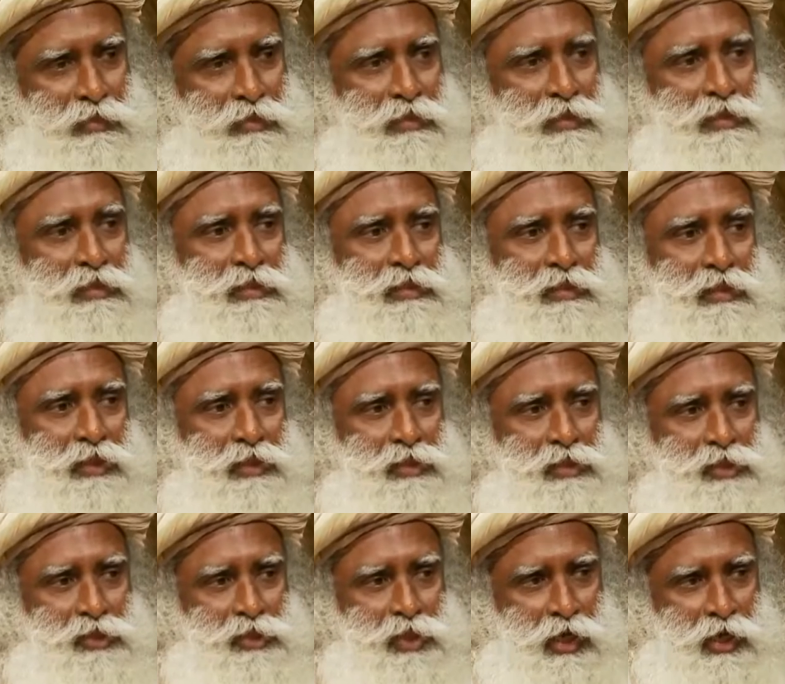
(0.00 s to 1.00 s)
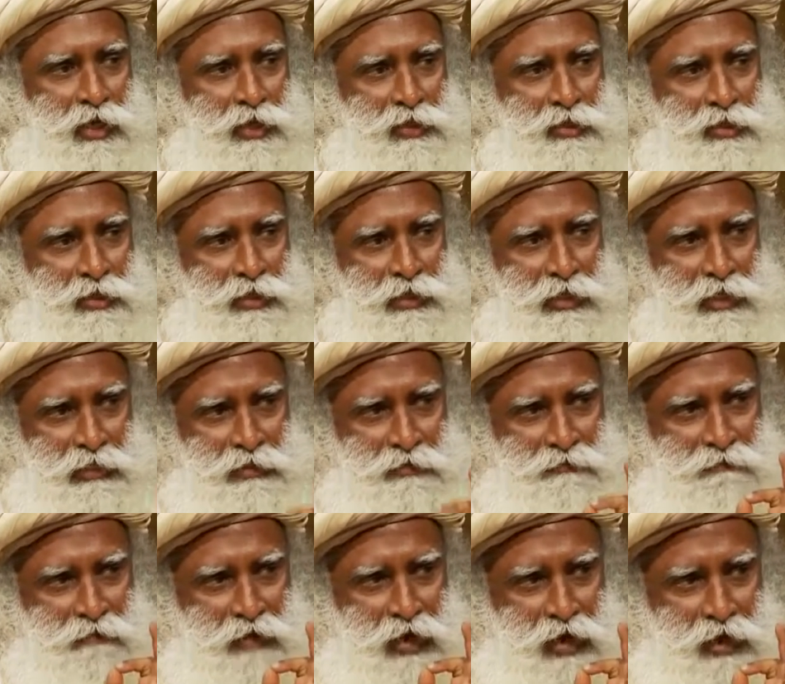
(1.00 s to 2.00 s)
this can change in next
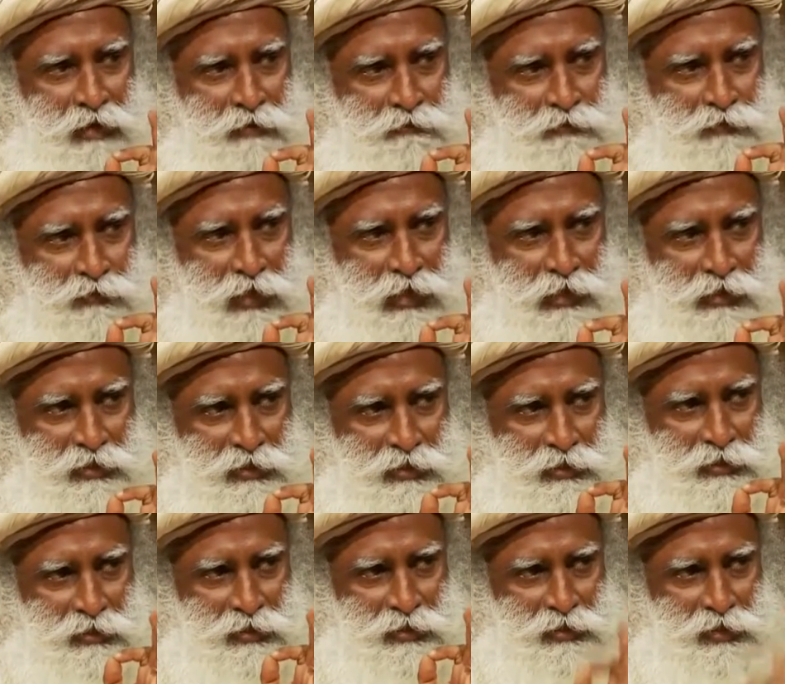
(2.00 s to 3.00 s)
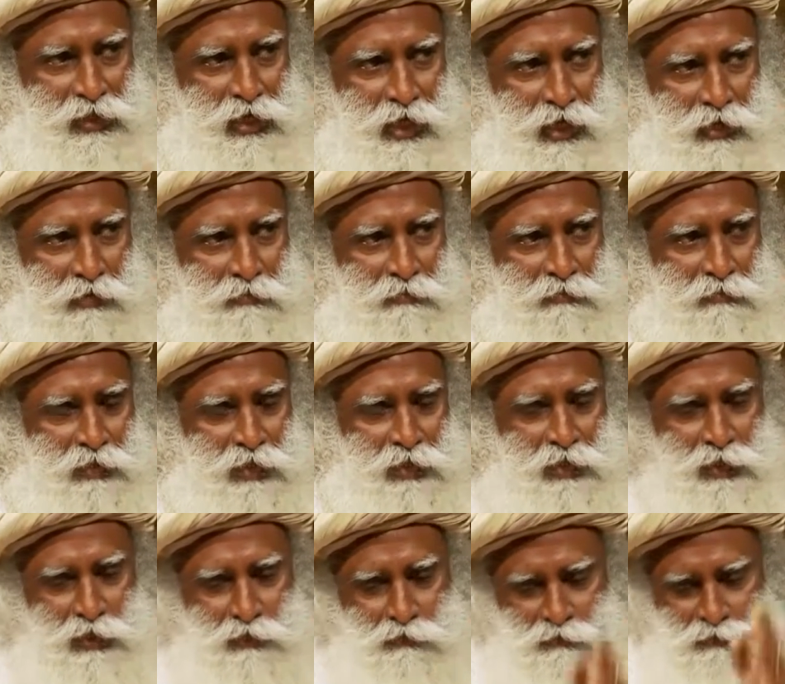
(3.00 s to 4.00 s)
5 to 8 years' time
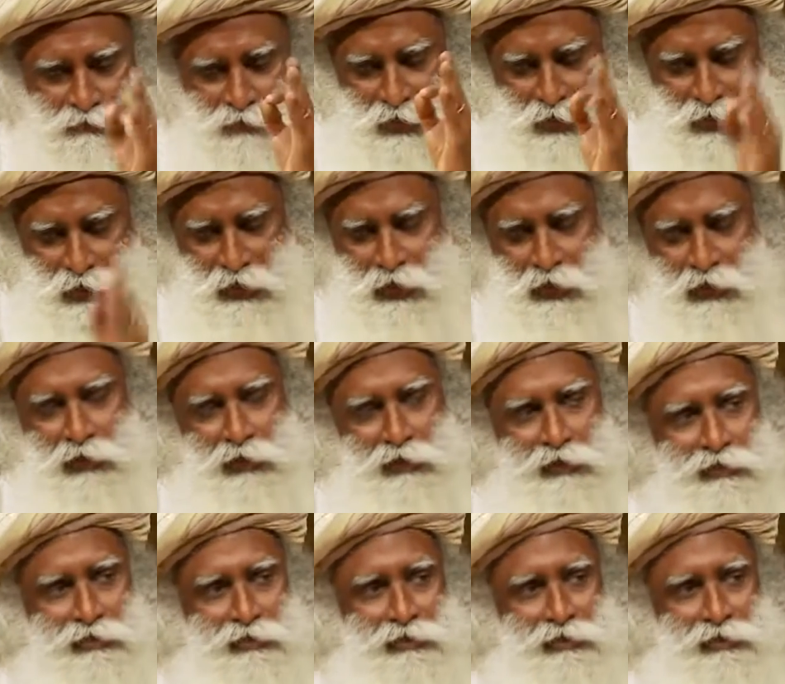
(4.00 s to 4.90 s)
if we handle